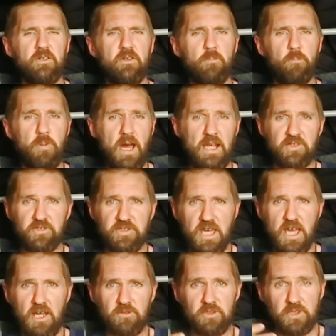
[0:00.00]
backs
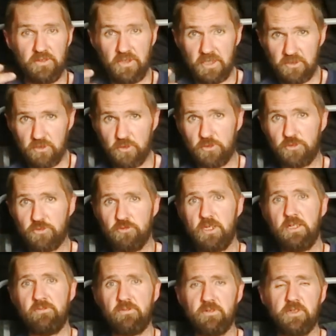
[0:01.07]
down and then goes straight
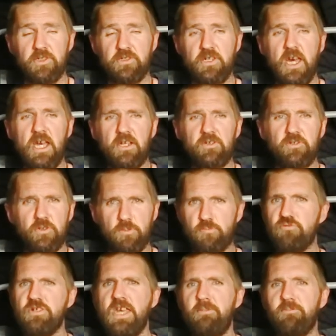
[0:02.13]
for an attack. So a
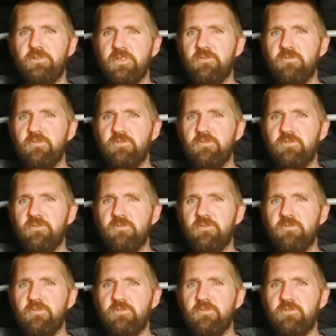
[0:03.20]
preemptive